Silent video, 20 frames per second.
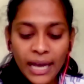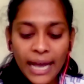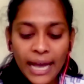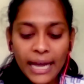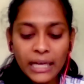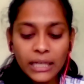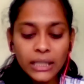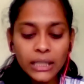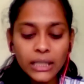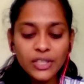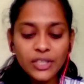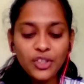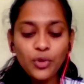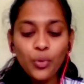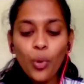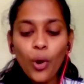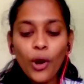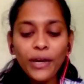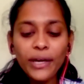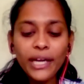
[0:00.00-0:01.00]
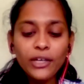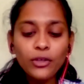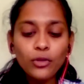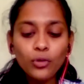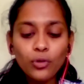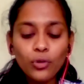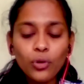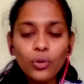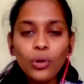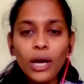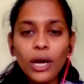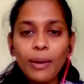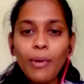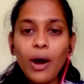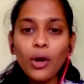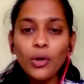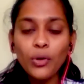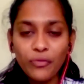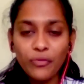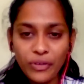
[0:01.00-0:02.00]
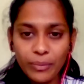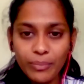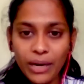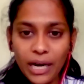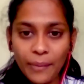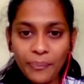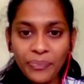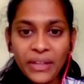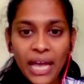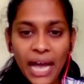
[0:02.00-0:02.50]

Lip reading: And she wanted to know about VIBA.